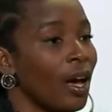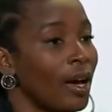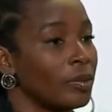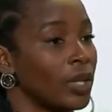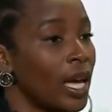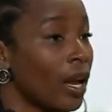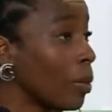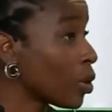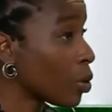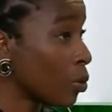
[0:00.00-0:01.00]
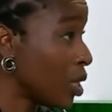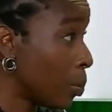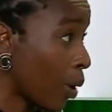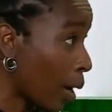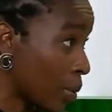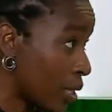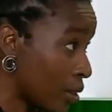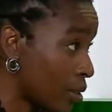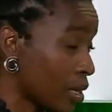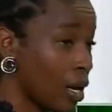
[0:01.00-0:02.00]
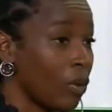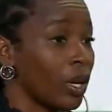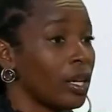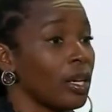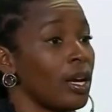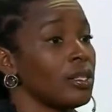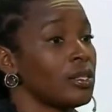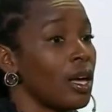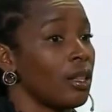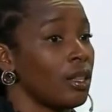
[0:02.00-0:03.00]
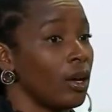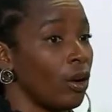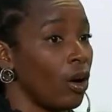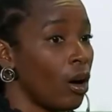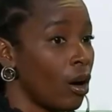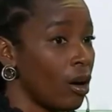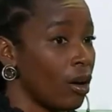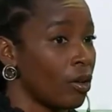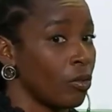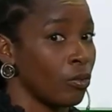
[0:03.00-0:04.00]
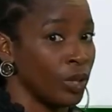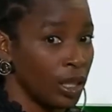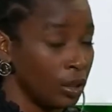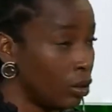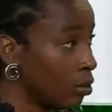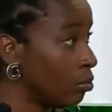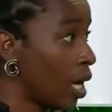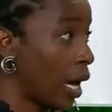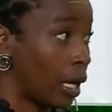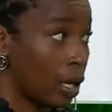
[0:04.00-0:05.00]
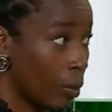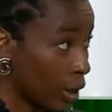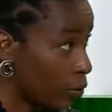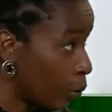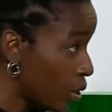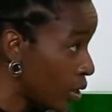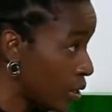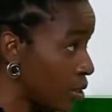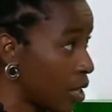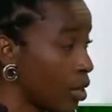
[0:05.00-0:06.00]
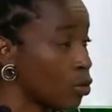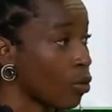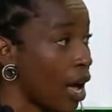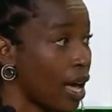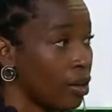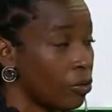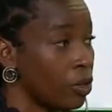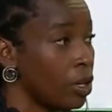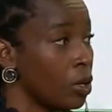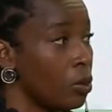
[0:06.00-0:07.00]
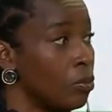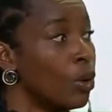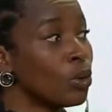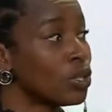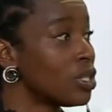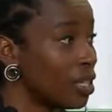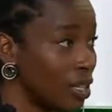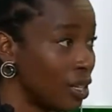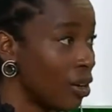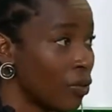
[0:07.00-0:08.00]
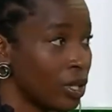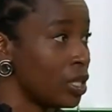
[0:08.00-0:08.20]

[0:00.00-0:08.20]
And I'm also a deep pragmatist, and I recognize that there are real economic forces that drive most of the